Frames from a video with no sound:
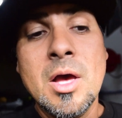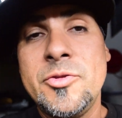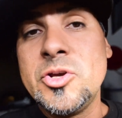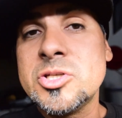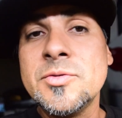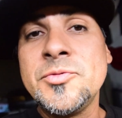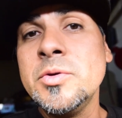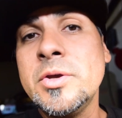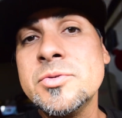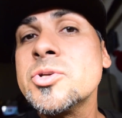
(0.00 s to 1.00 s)
Just a few
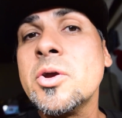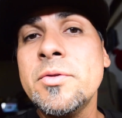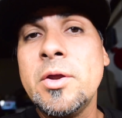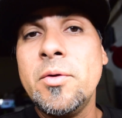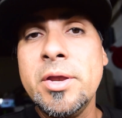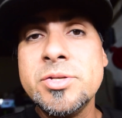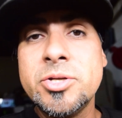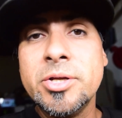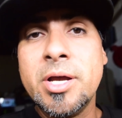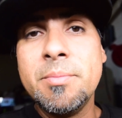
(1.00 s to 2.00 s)
years ago they were
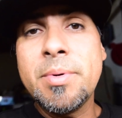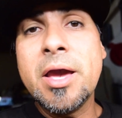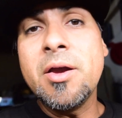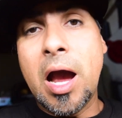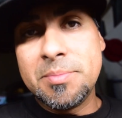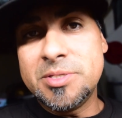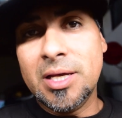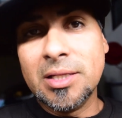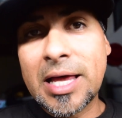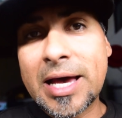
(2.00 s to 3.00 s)
easier to come by. I'm
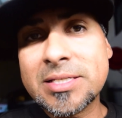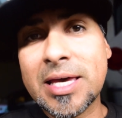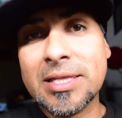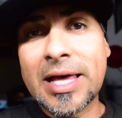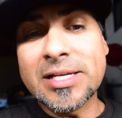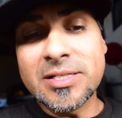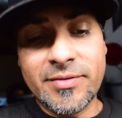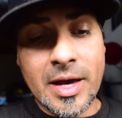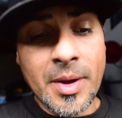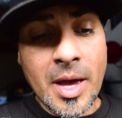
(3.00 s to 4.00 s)
seeing less and less of
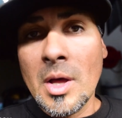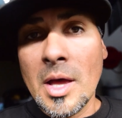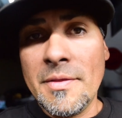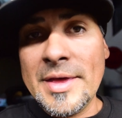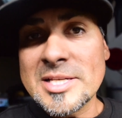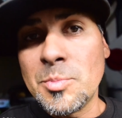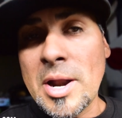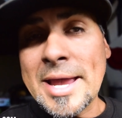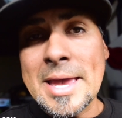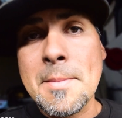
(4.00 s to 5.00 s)
them. This
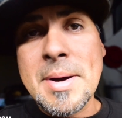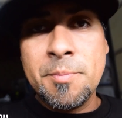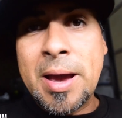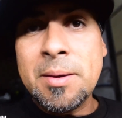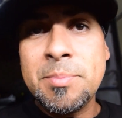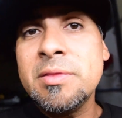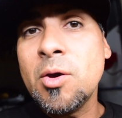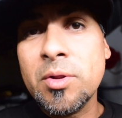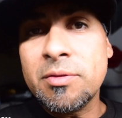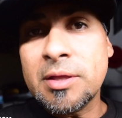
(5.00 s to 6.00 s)
bracket might be the
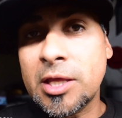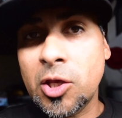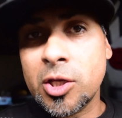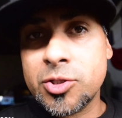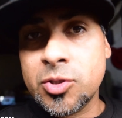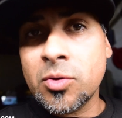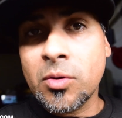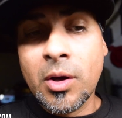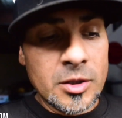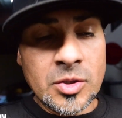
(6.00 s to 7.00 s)
only thing that you can
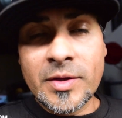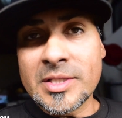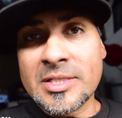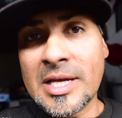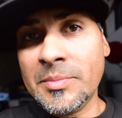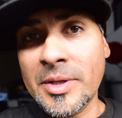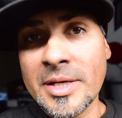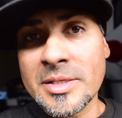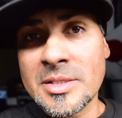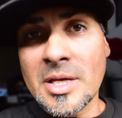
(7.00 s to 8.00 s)
do to these
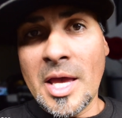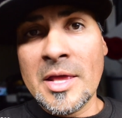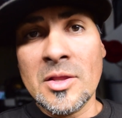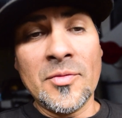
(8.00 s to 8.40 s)
assemblies in the